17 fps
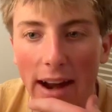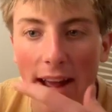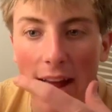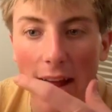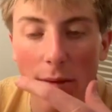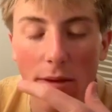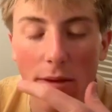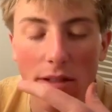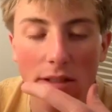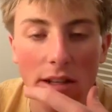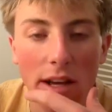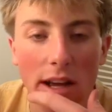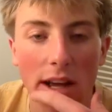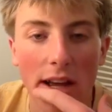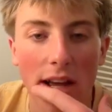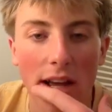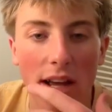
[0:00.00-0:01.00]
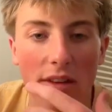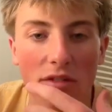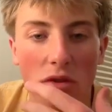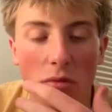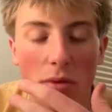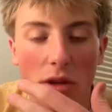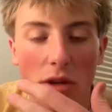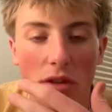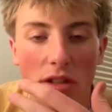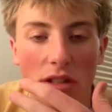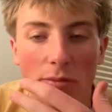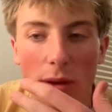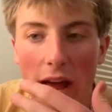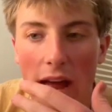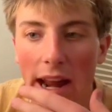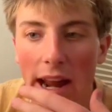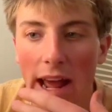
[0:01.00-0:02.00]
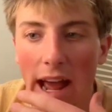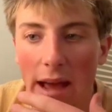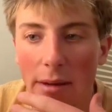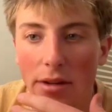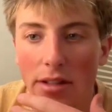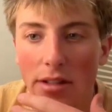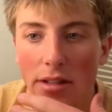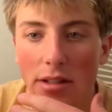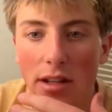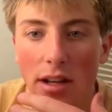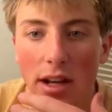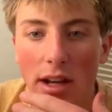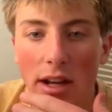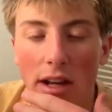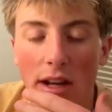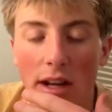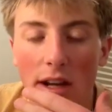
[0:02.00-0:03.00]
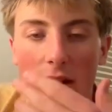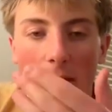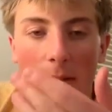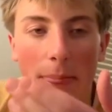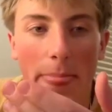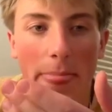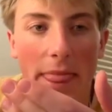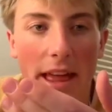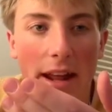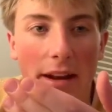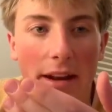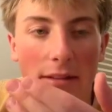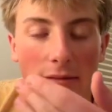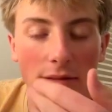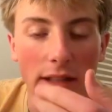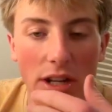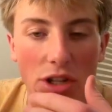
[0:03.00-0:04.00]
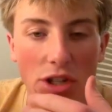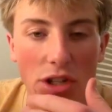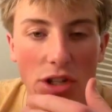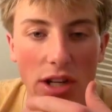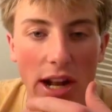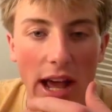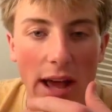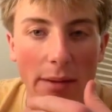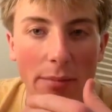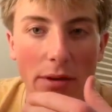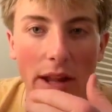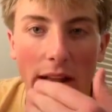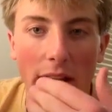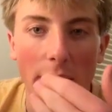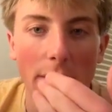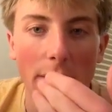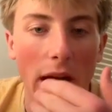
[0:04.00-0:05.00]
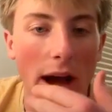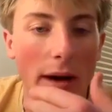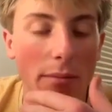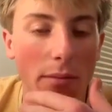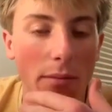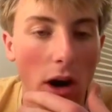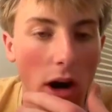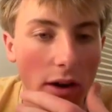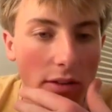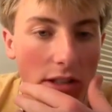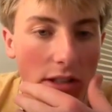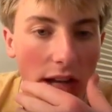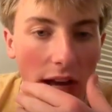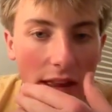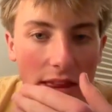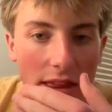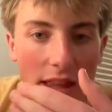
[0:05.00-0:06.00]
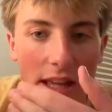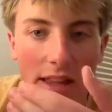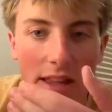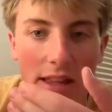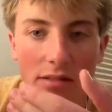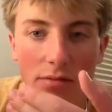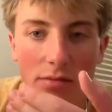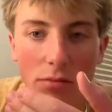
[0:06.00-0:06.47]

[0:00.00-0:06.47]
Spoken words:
habits. If you build these bad habits, then that's just going to happen. Like I'm obviously, I think this